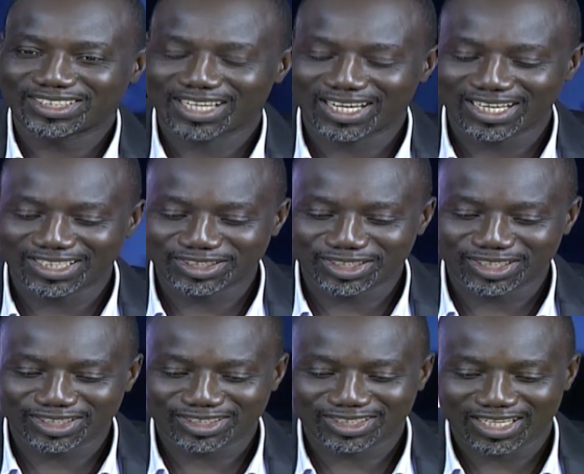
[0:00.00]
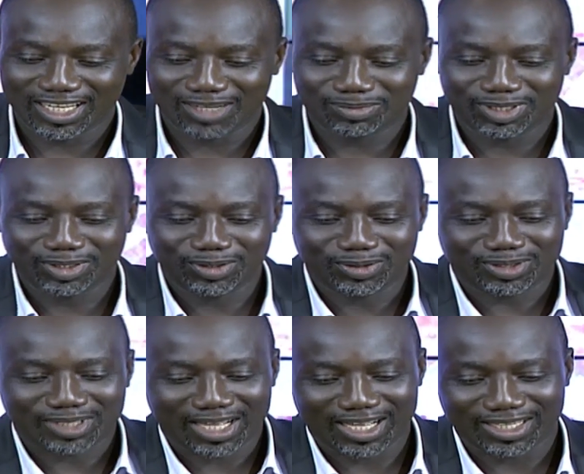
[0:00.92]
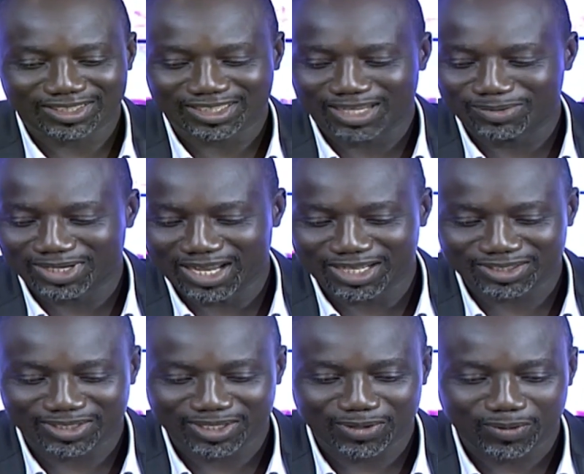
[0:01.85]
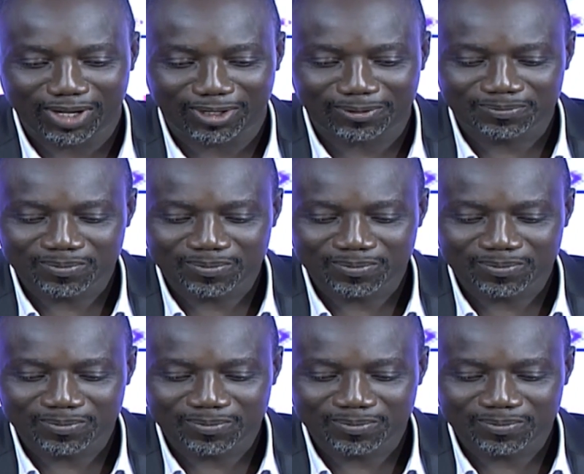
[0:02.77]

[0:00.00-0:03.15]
challenges the youths as they were.